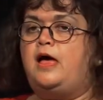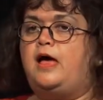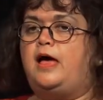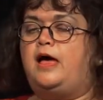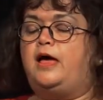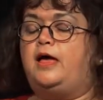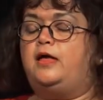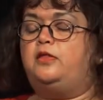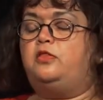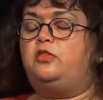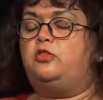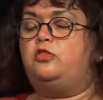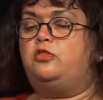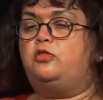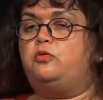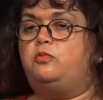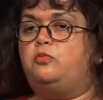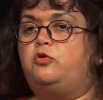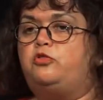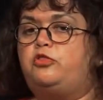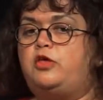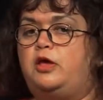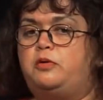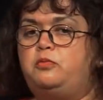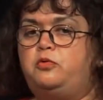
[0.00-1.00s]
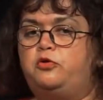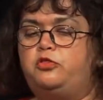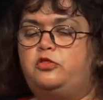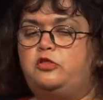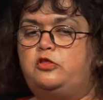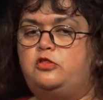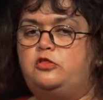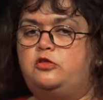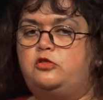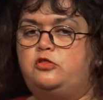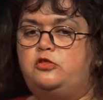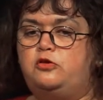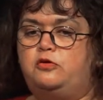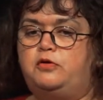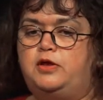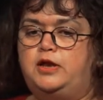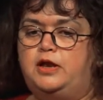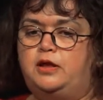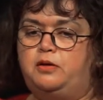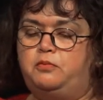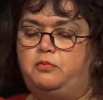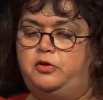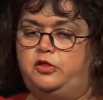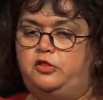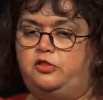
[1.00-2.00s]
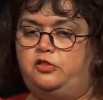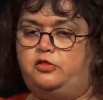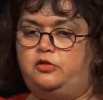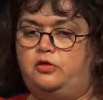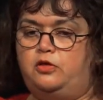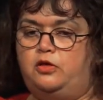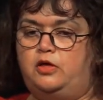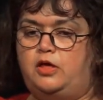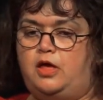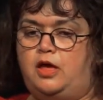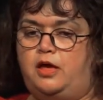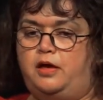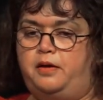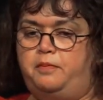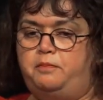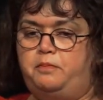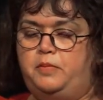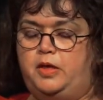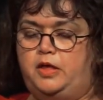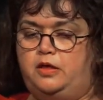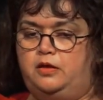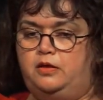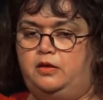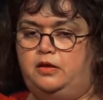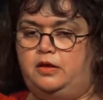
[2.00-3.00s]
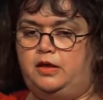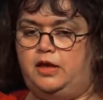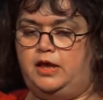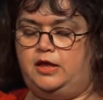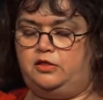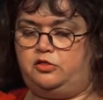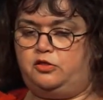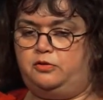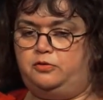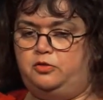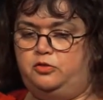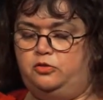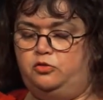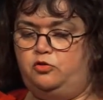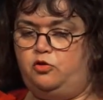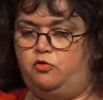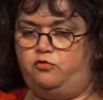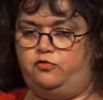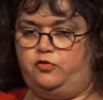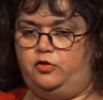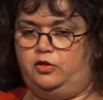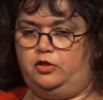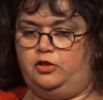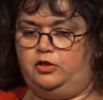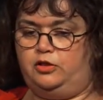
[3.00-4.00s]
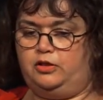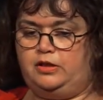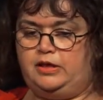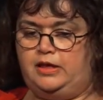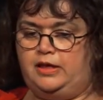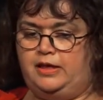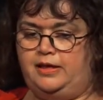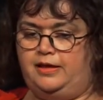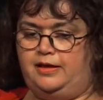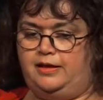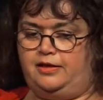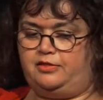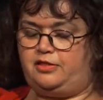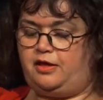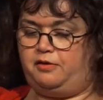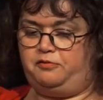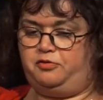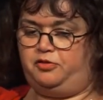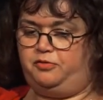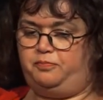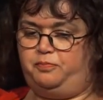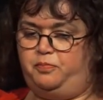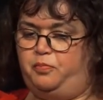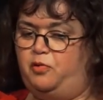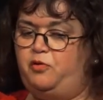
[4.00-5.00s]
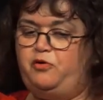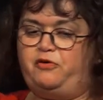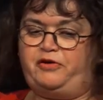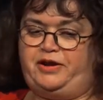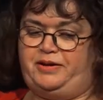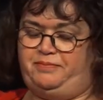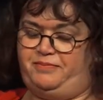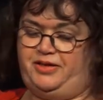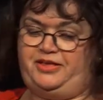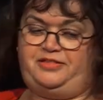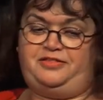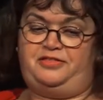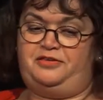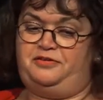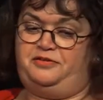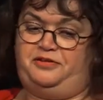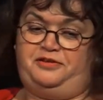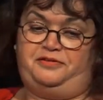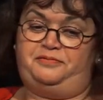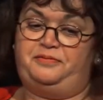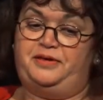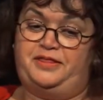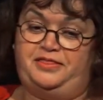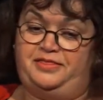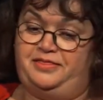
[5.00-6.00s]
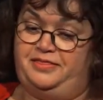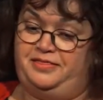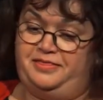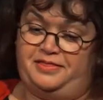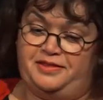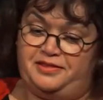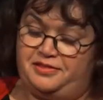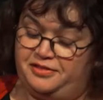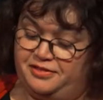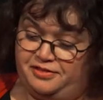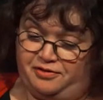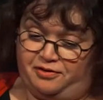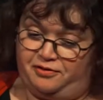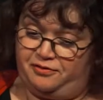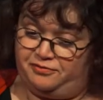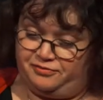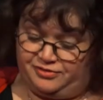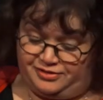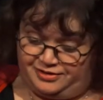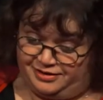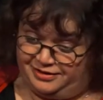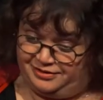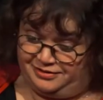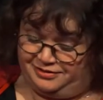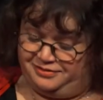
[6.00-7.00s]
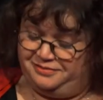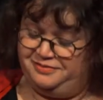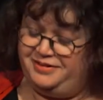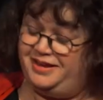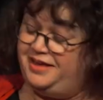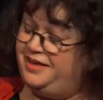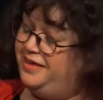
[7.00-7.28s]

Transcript: And what I wanted to do in it was, um, it's a novel as I was boring my students with this afternoon,